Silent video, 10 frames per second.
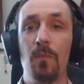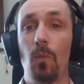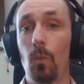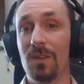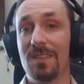
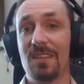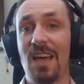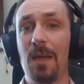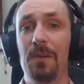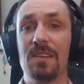Once the
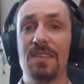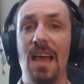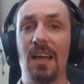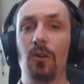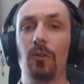timing is
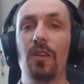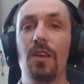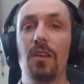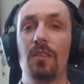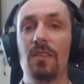tackled,
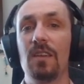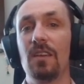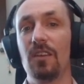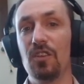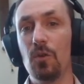
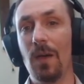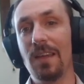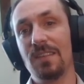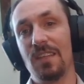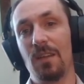the
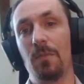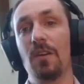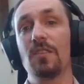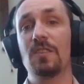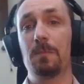UA team
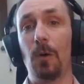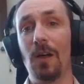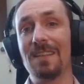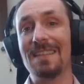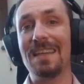
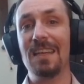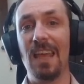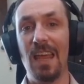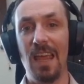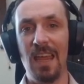spawns
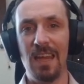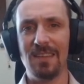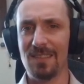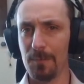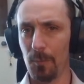in a
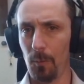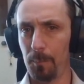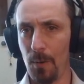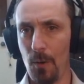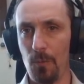simple
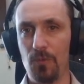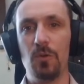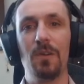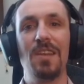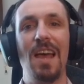bone
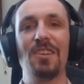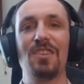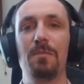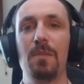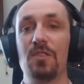to attach
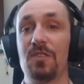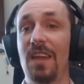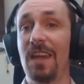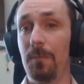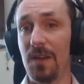the missile's
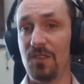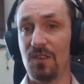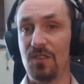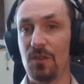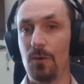
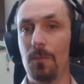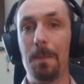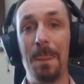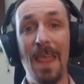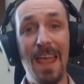animation to
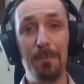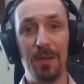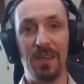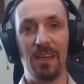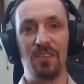and
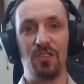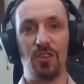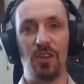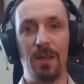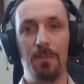begin its
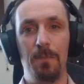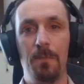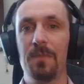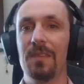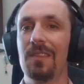journey.
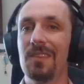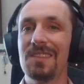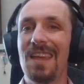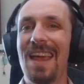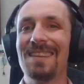
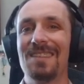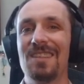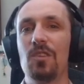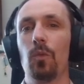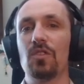This
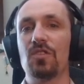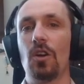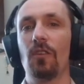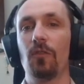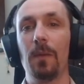entity will
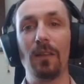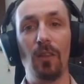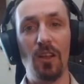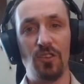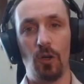start from a
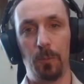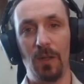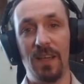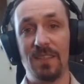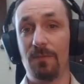logical
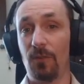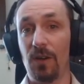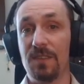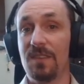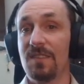place, for
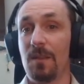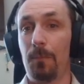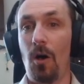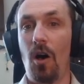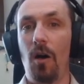instance the
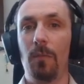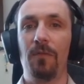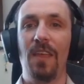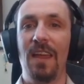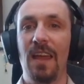palm
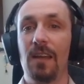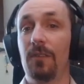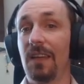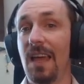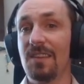of the hand of
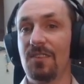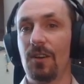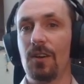a caster.